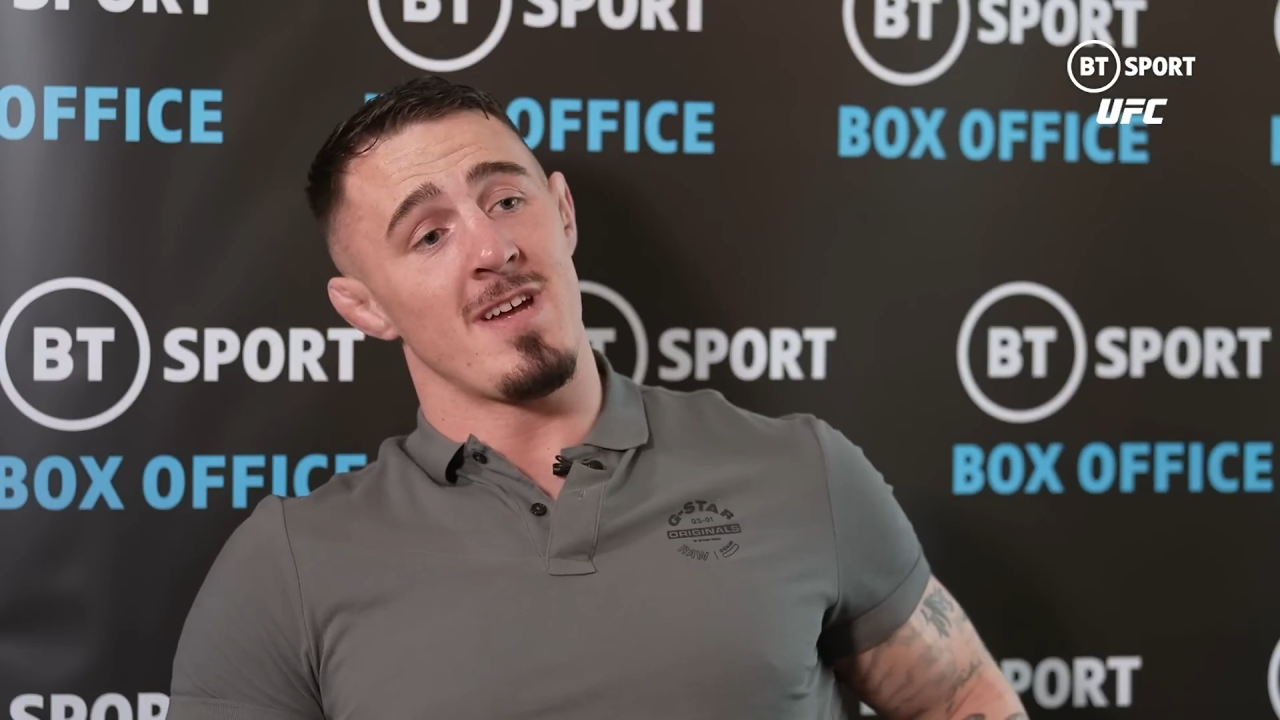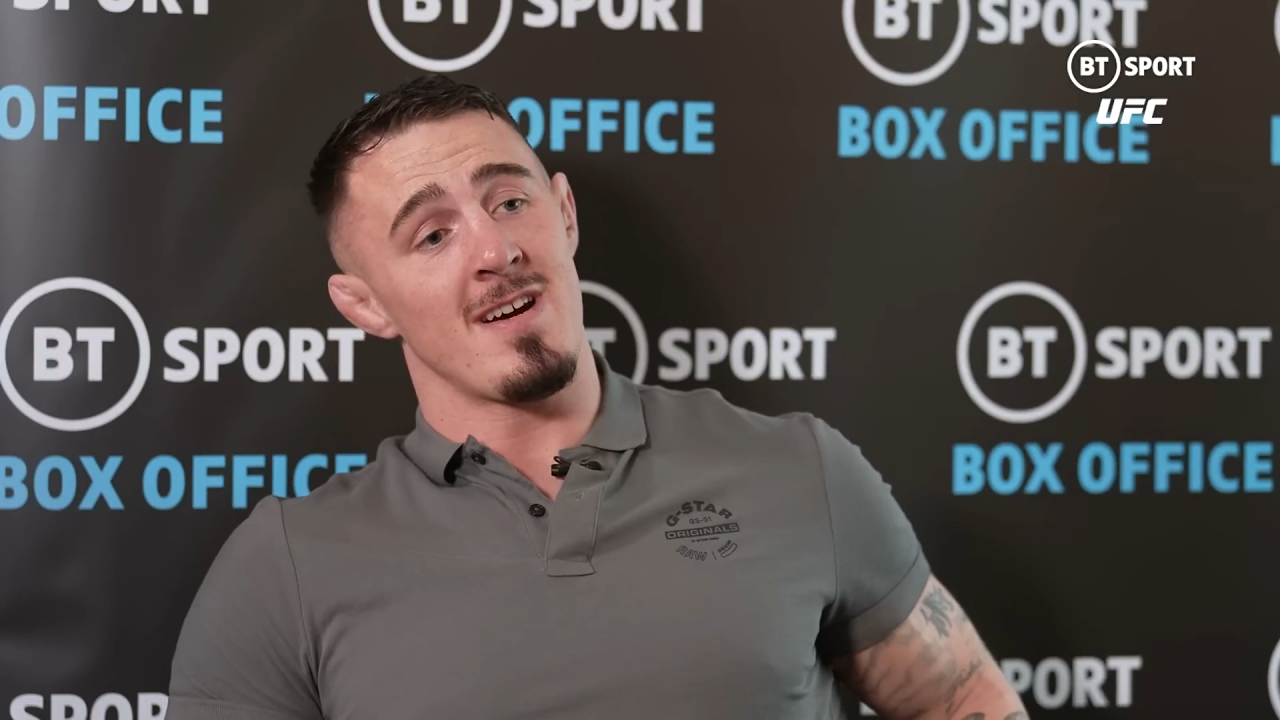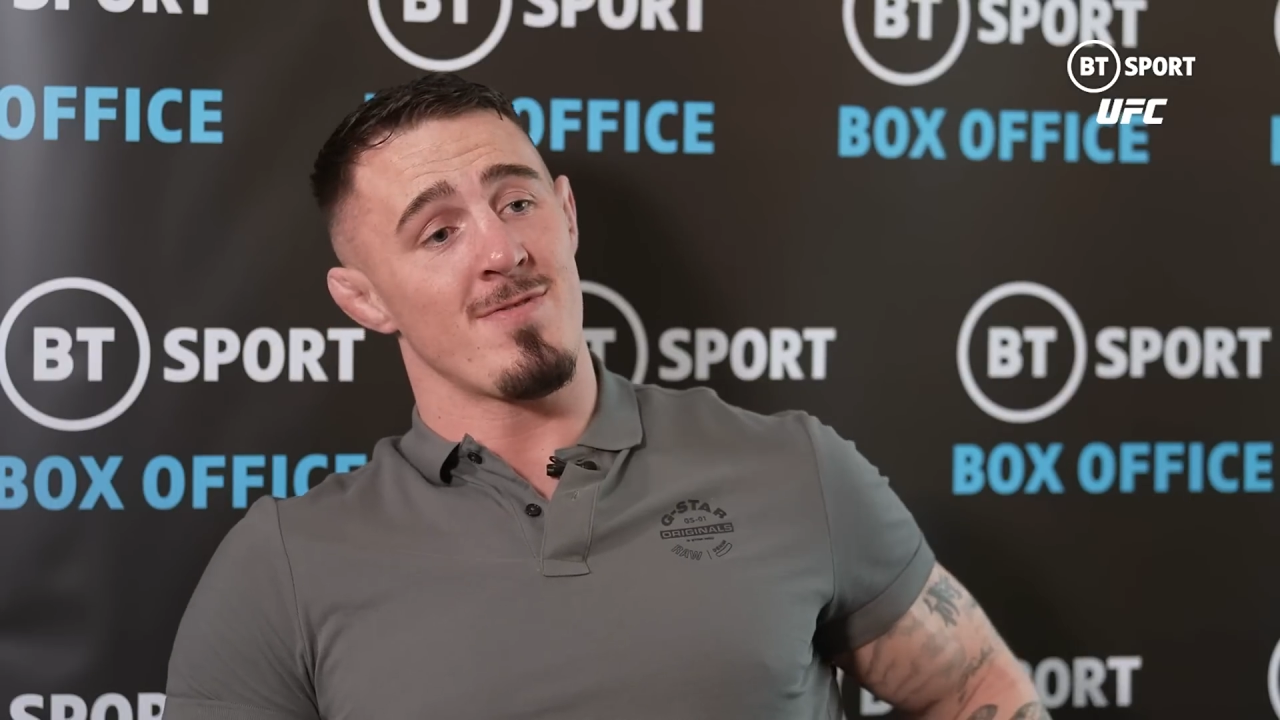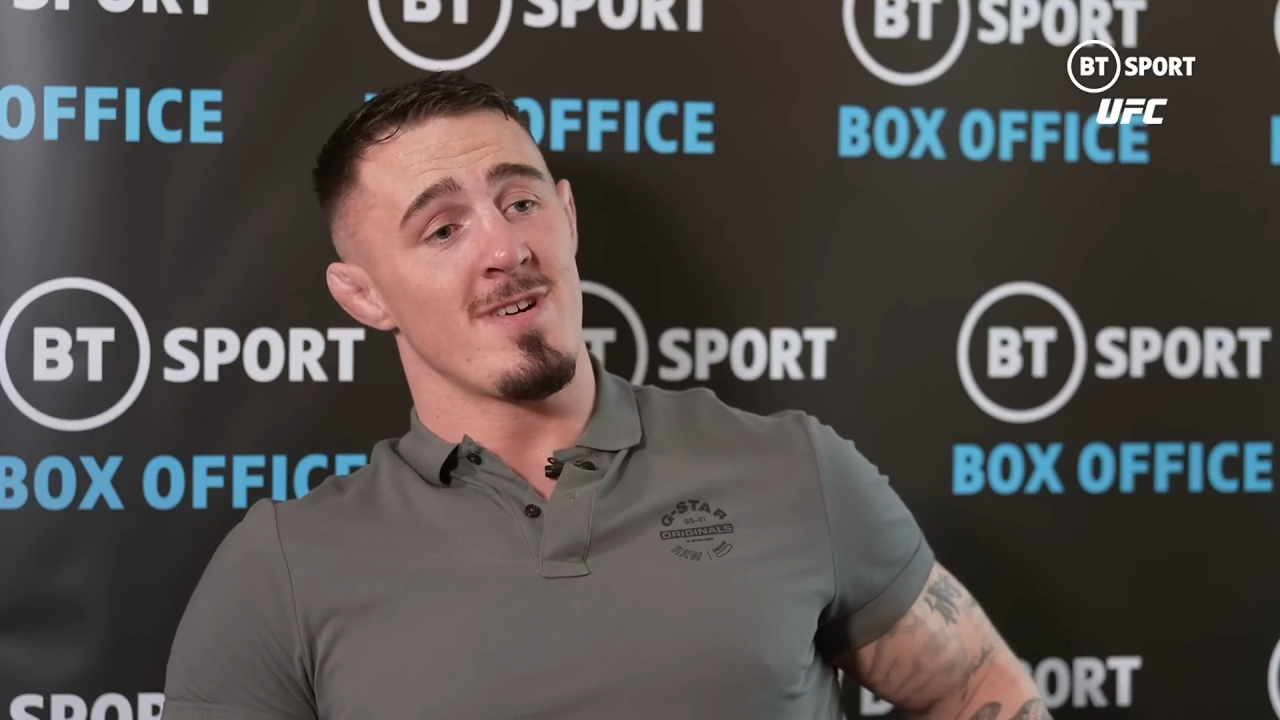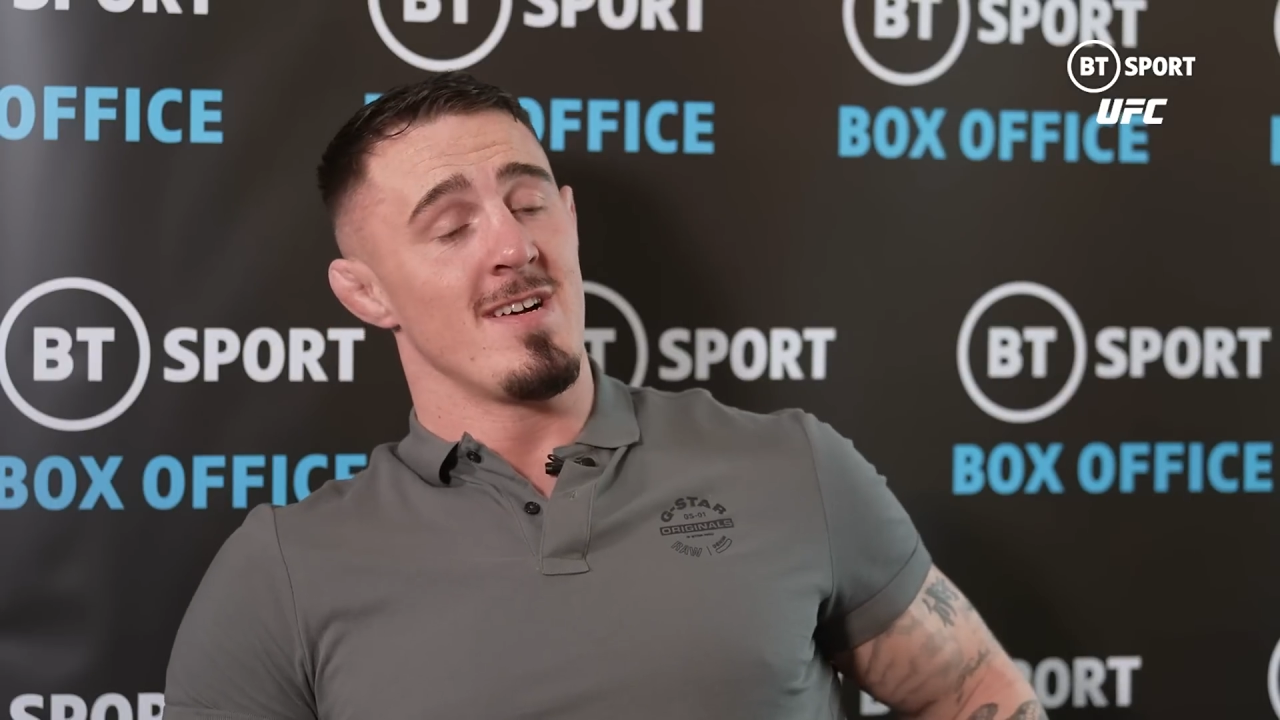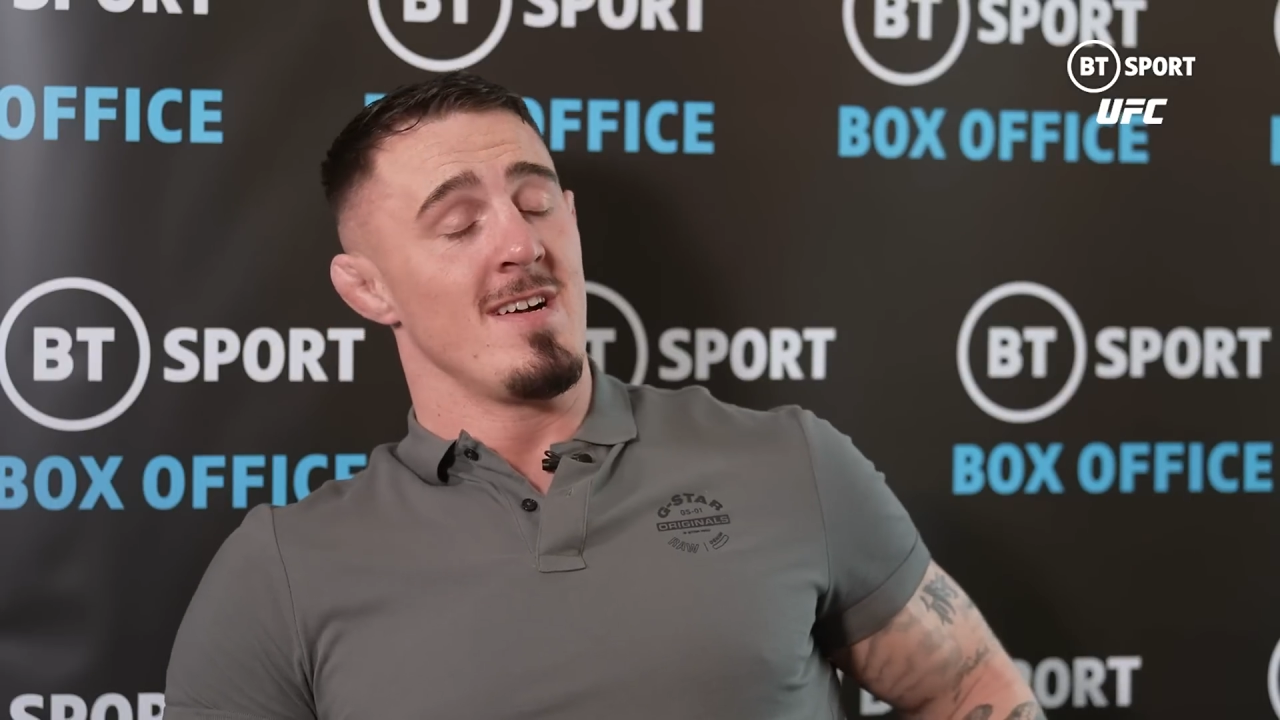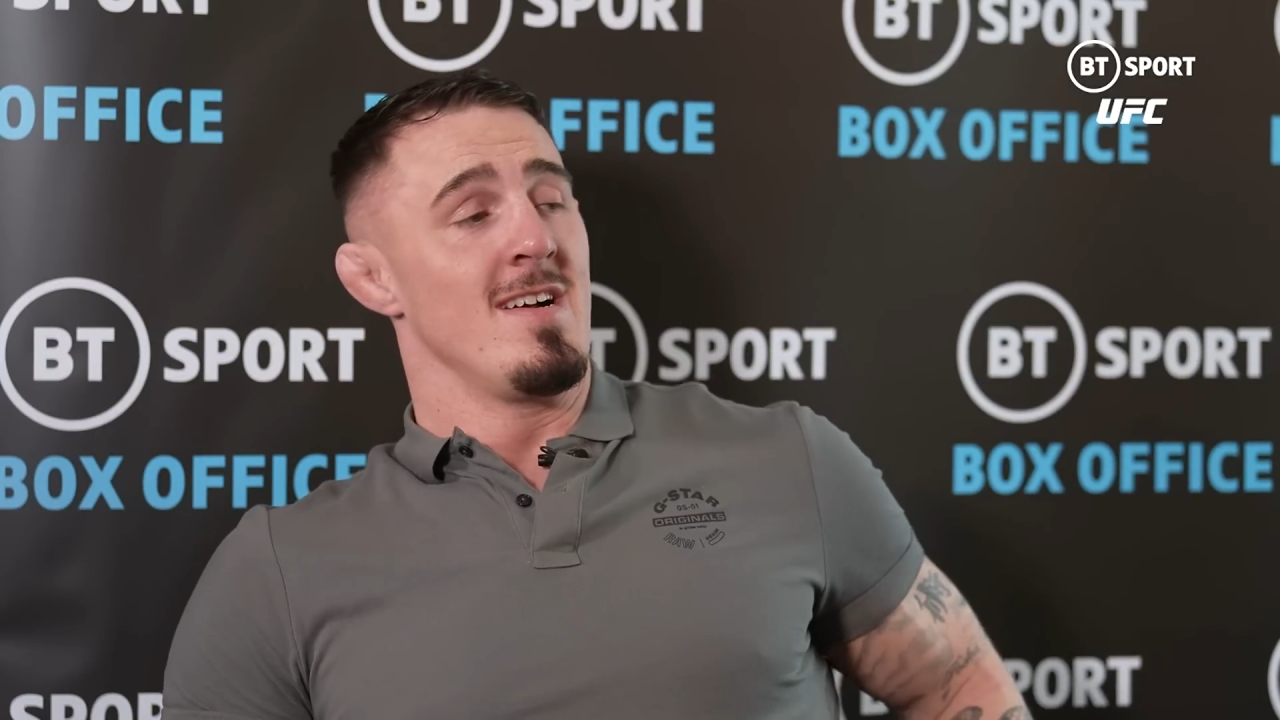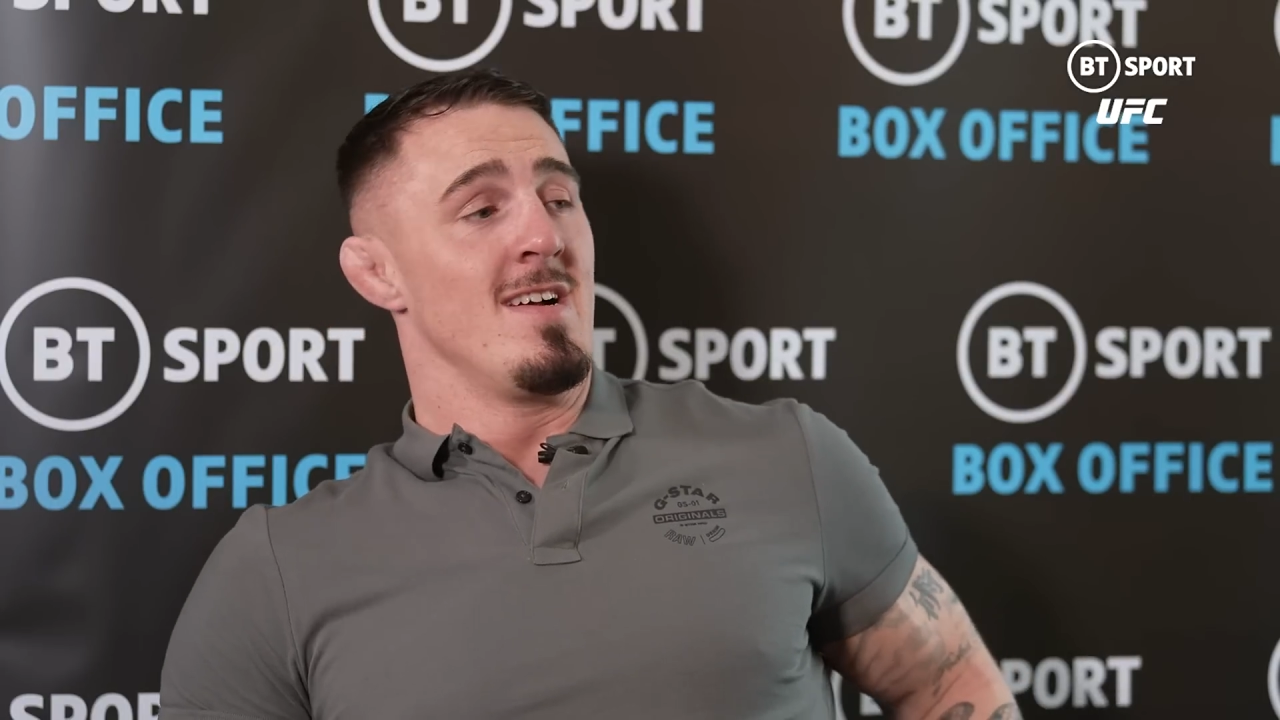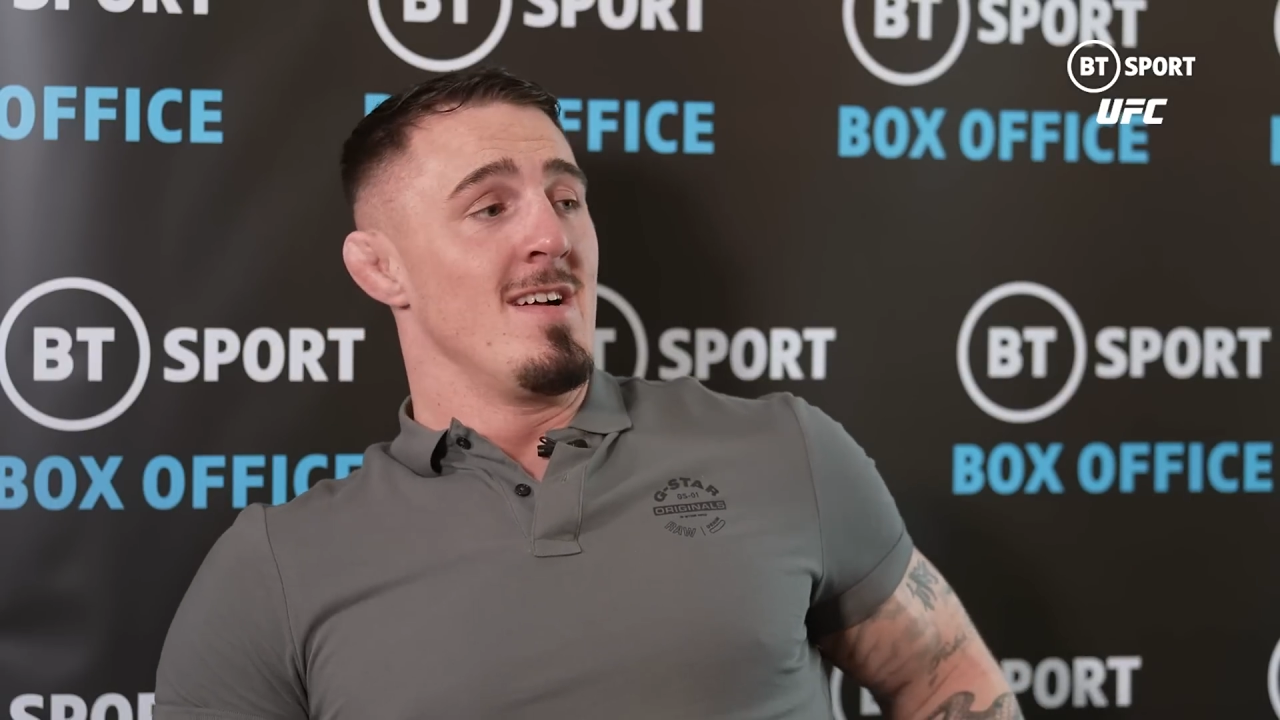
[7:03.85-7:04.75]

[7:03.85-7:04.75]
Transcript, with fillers: now. Yeah.